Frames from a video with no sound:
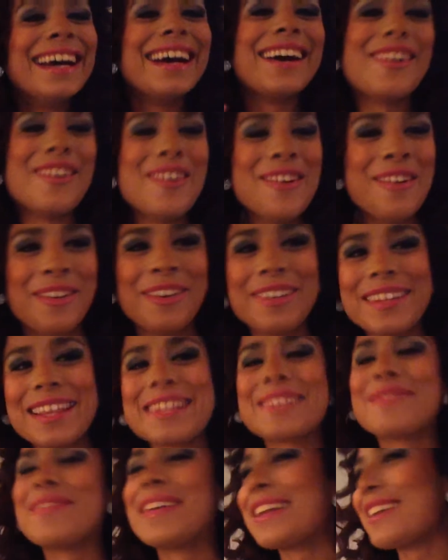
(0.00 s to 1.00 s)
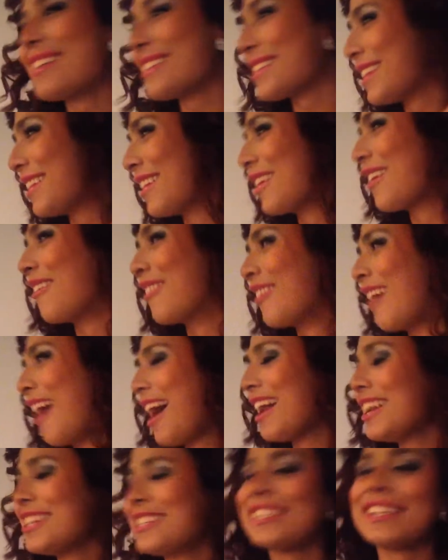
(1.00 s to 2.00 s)
oh, this video's a little
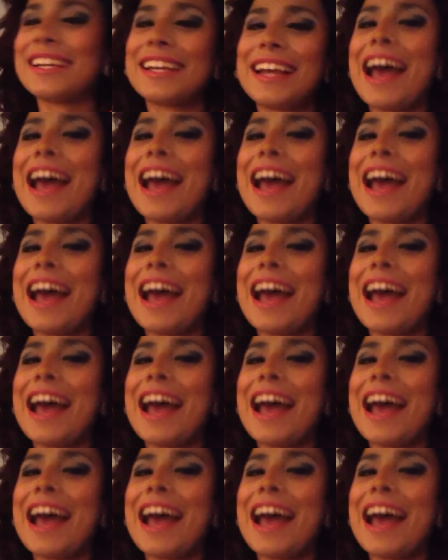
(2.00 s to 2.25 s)
raunchy.